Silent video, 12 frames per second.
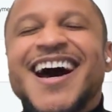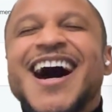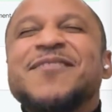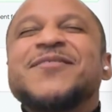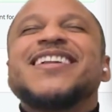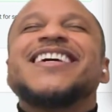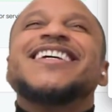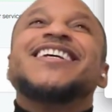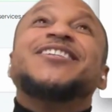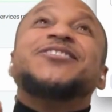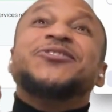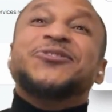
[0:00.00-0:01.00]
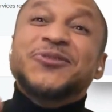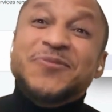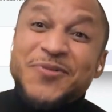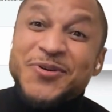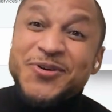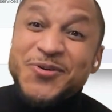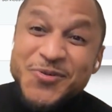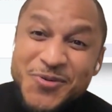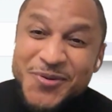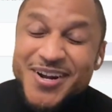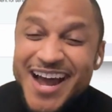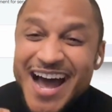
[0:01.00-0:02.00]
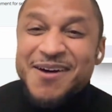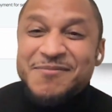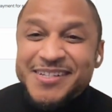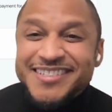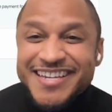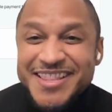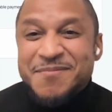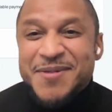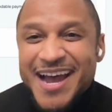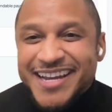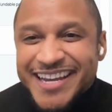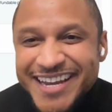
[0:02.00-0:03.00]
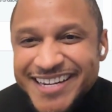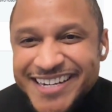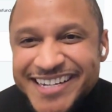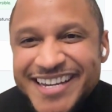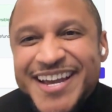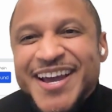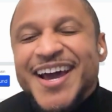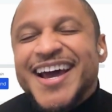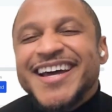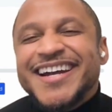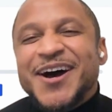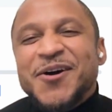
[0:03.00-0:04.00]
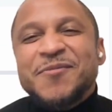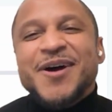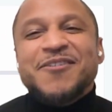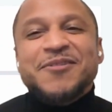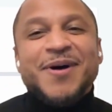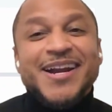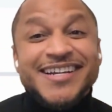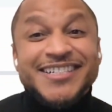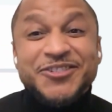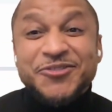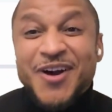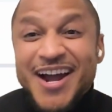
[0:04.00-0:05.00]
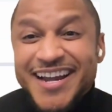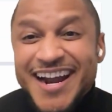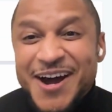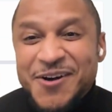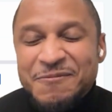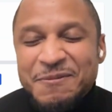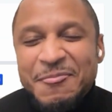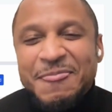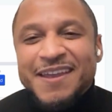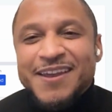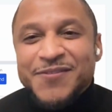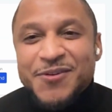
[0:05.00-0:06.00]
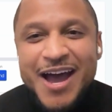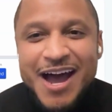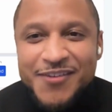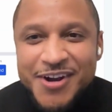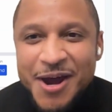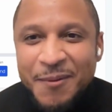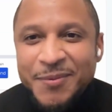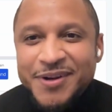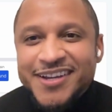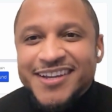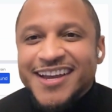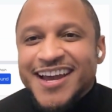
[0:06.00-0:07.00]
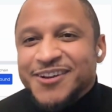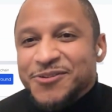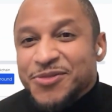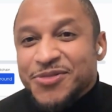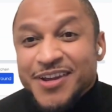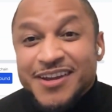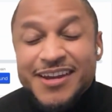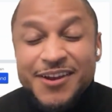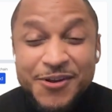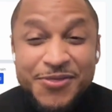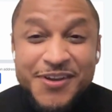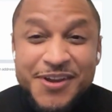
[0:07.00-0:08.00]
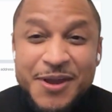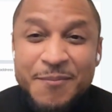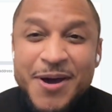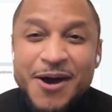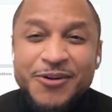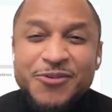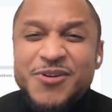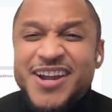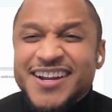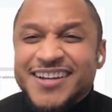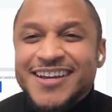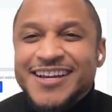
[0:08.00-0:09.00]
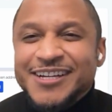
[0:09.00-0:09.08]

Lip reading: I mean, it is super cool what happens in the back end, and I hope everybody can try it out. If you have a company and you're thinking about creating